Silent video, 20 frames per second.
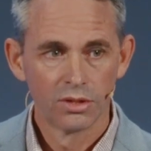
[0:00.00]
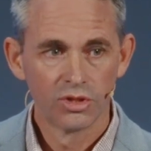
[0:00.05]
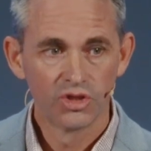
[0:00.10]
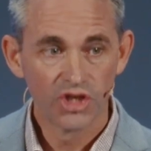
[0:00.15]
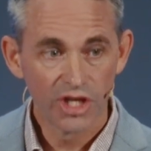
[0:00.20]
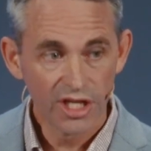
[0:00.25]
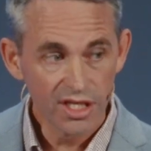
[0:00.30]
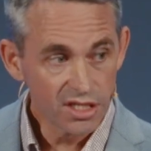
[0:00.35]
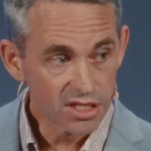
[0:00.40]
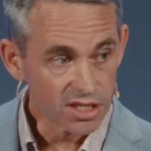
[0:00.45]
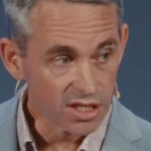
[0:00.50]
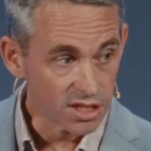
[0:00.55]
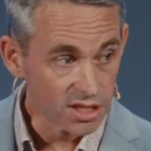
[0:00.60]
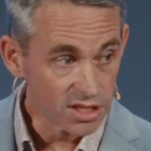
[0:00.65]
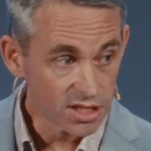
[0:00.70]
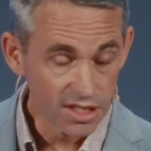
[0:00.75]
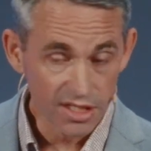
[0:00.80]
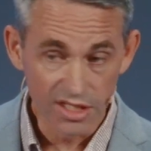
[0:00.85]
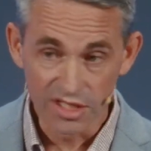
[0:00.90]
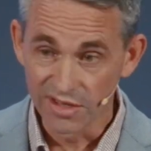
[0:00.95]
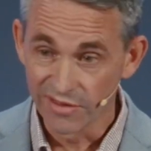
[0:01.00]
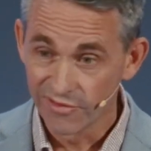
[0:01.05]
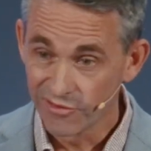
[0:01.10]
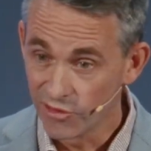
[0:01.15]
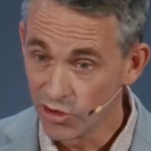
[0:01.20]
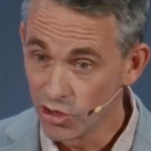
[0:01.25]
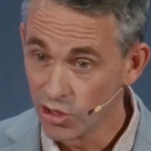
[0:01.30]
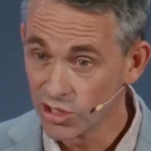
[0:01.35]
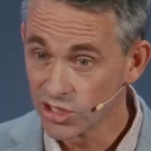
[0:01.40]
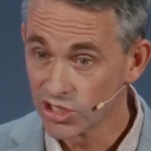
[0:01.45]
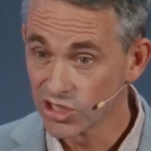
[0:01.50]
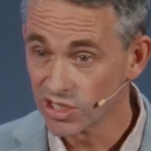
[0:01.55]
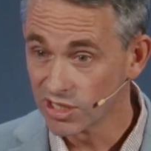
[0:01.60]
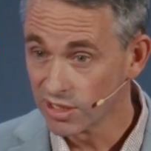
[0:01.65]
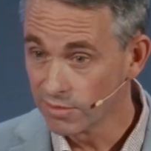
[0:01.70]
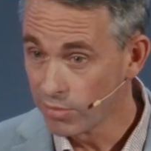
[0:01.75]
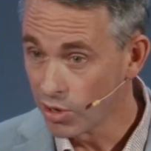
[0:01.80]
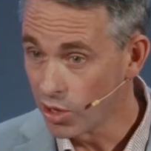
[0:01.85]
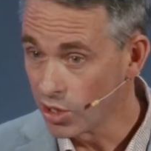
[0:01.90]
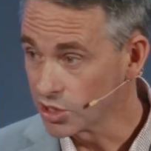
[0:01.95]
Jesus is the first
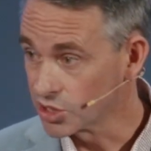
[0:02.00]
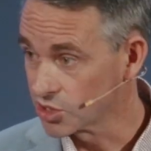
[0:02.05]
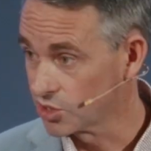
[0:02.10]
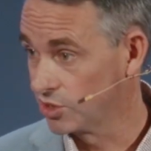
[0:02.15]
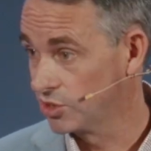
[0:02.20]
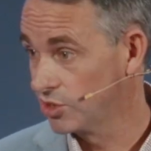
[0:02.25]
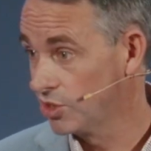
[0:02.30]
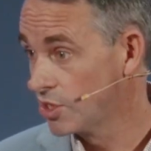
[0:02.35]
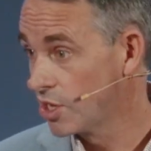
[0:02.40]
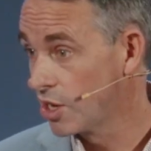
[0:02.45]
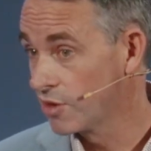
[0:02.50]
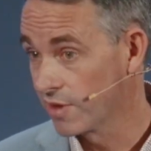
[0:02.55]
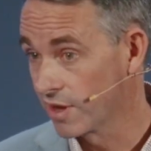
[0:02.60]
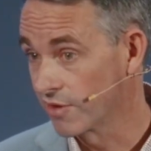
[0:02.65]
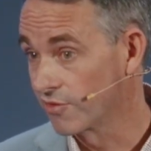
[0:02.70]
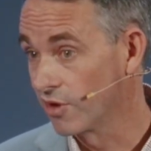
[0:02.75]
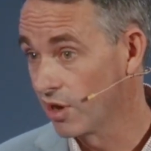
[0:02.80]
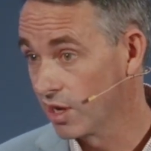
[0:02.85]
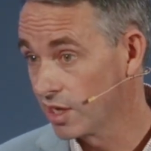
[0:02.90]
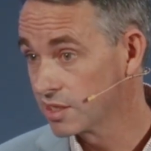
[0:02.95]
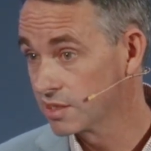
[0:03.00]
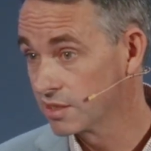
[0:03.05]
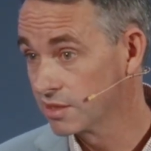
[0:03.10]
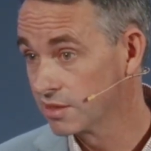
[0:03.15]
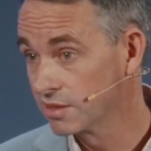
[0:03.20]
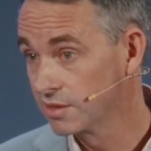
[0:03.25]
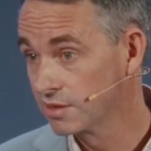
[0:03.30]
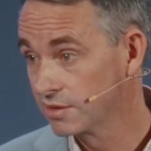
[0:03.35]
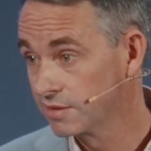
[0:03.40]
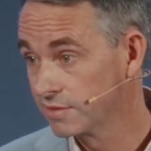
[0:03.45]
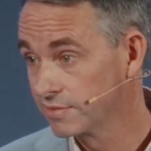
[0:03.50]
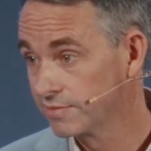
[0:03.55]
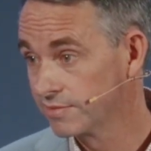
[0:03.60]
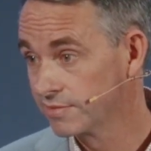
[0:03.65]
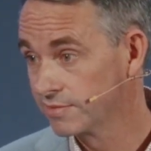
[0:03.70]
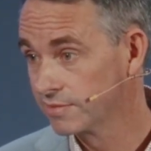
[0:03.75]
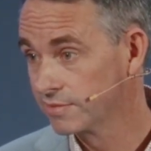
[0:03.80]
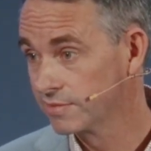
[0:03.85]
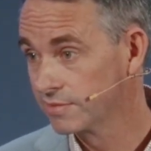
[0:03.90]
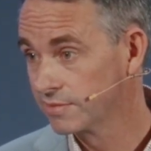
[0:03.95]
apostle. You know that, right?
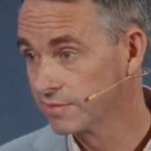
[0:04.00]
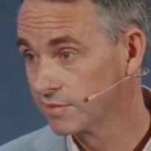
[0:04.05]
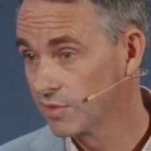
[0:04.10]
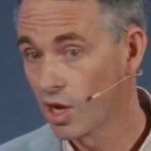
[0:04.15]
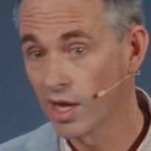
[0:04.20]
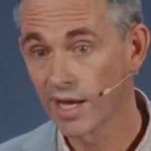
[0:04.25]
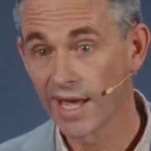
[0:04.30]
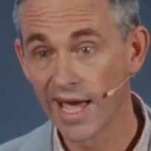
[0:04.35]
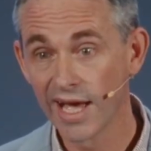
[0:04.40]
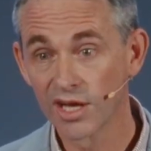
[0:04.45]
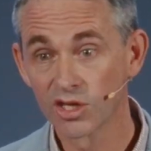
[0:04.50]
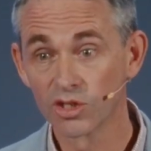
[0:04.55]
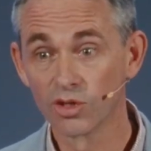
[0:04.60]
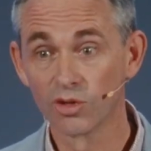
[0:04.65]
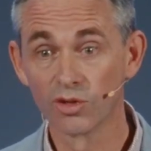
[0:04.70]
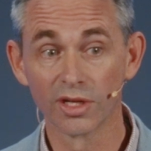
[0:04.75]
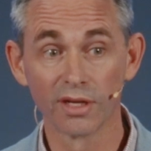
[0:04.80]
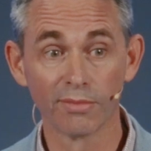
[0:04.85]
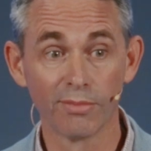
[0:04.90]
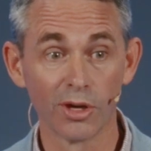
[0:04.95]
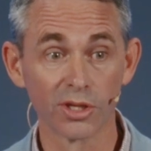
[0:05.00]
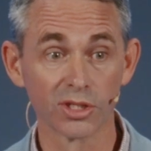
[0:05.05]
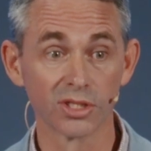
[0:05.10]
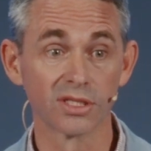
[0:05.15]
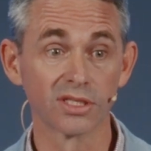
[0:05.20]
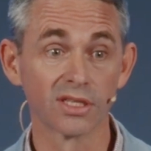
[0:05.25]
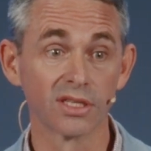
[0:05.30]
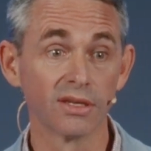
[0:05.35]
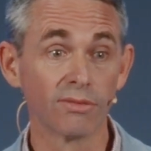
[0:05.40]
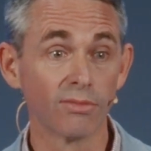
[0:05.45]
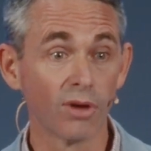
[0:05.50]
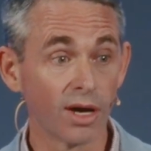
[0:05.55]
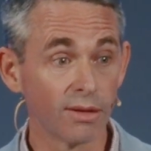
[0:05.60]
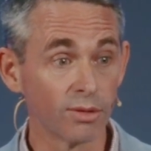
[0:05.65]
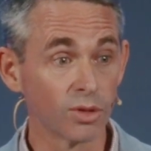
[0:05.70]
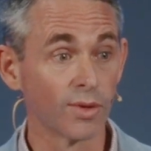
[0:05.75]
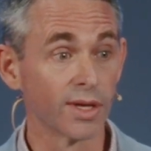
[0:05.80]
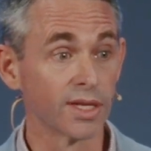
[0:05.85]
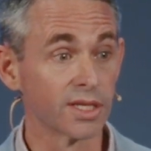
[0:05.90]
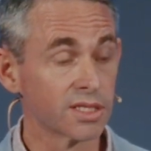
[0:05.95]
I counted all the apostles in the
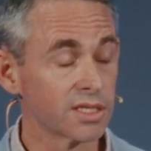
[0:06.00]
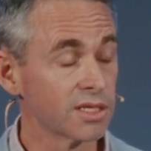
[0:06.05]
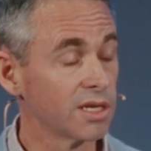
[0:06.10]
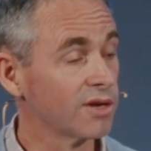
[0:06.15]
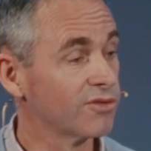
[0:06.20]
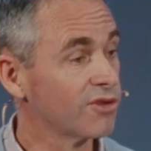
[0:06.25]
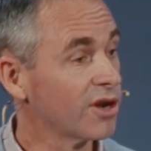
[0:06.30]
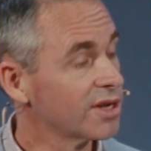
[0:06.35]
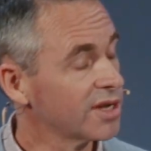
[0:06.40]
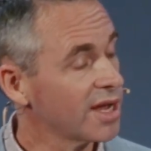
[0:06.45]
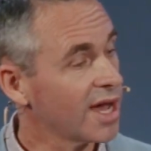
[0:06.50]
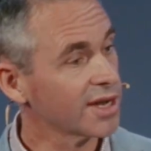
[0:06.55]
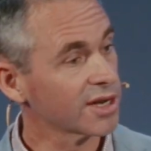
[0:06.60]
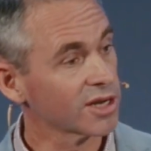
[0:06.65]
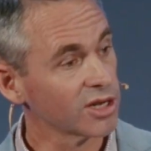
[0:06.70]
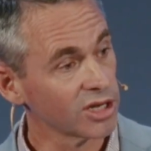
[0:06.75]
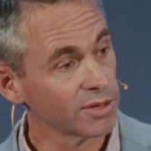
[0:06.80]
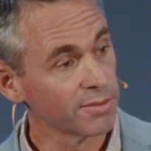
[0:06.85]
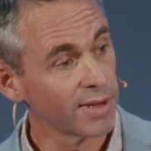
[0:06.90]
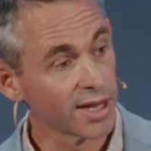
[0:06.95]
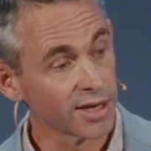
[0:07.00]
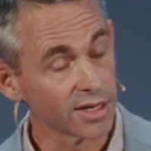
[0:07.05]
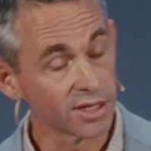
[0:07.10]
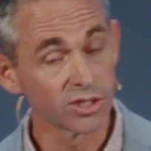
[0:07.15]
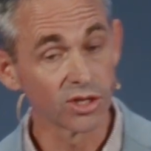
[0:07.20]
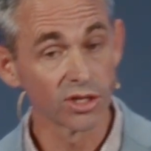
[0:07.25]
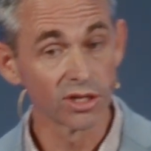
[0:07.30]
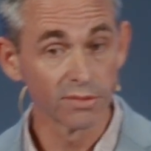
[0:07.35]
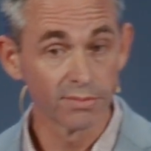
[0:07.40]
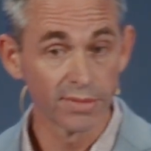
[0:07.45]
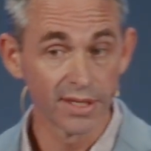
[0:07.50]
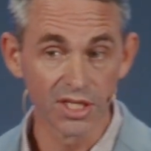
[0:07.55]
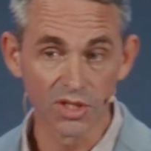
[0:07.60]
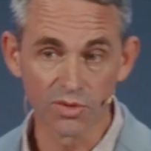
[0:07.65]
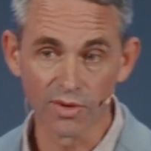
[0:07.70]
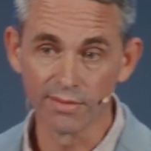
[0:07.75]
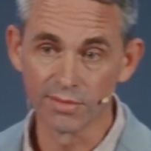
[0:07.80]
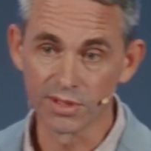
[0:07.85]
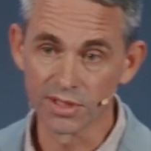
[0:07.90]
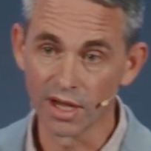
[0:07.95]
Bible once, I wrote an article about it. It's on the Peace
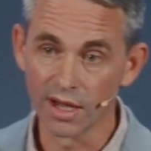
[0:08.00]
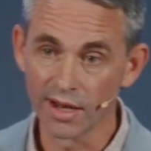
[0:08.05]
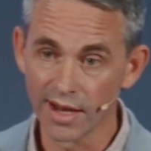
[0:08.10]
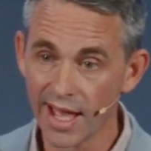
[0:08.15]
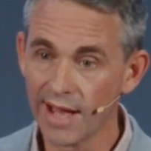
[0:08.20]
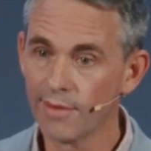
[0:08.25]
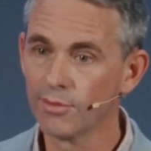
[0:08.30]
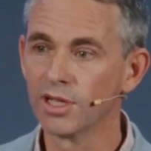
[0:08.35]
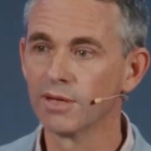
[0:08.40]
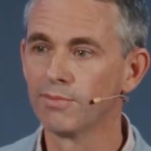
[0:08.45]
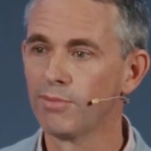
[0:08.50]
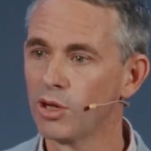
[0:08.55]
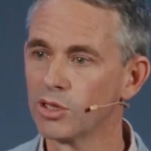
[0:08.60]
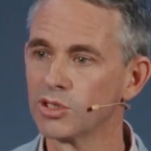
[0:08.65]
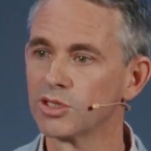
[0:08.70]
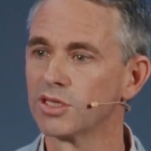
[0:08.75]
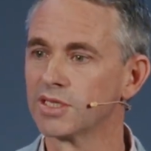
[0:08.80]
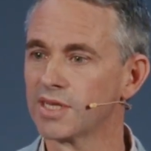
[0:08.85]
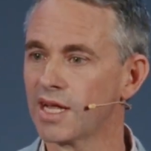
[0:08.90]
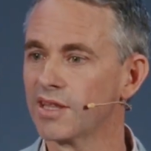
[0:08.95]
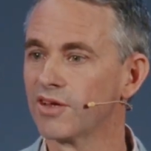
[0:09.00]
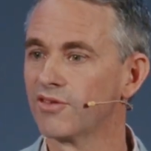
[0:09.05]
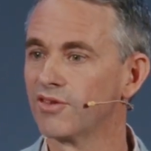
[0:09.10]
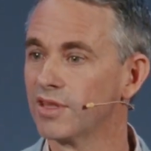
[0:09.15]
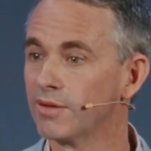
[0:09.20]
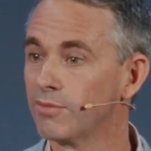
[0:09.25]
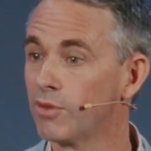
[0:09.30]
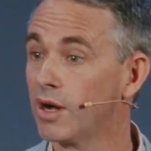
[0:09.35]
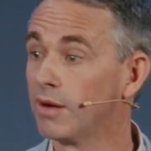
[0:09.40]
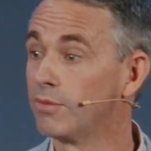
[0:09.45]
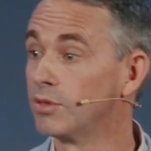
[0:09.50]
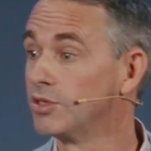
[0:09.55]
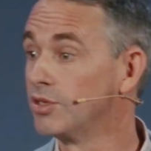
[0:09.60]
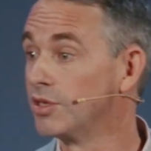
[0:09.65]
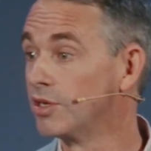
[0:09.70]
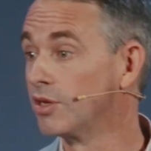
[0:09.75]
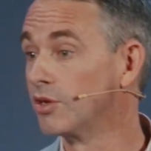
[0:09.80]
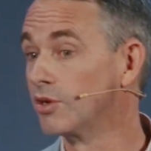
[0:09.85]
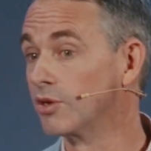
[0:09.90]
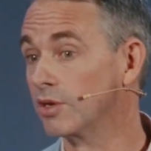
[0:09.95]
website. How many apostles are there in the Bible?
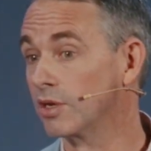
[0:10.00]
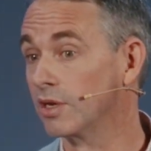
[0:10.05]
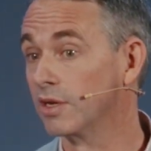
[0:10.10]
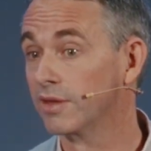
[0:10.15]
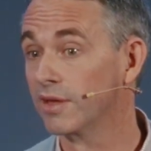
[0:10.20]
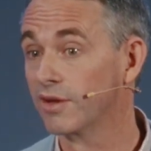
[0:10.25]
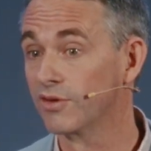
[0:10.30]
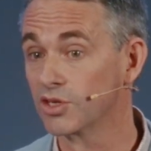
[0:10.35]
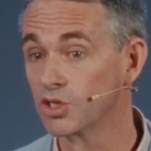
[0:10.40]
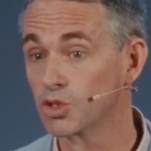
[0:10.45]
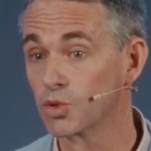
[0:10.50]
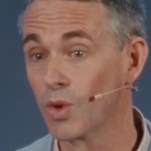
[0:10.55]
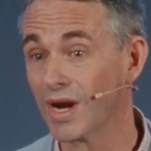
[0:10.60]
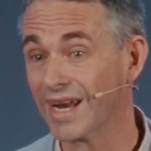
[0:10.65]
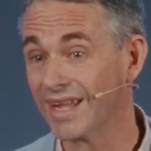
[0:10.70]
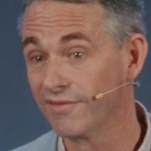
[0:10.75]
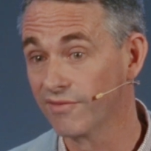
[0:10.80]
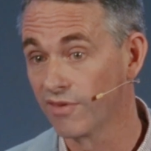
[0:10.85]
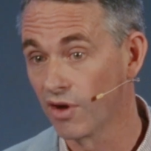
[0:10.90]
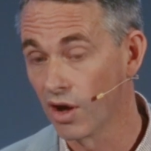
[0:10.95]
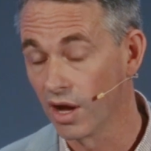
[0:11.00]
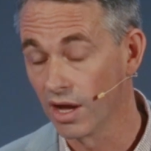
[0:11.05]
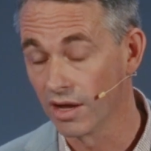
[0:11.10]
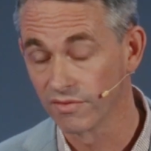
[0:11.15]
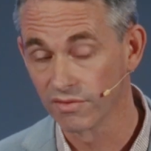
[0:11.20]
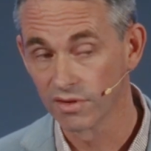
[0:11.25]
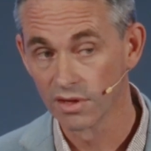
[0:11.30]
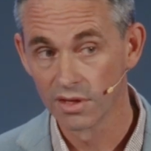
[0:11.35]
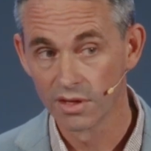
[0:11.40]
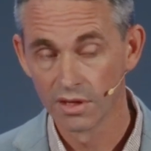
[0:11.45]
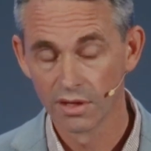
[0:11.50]
You can Google it. There are 25.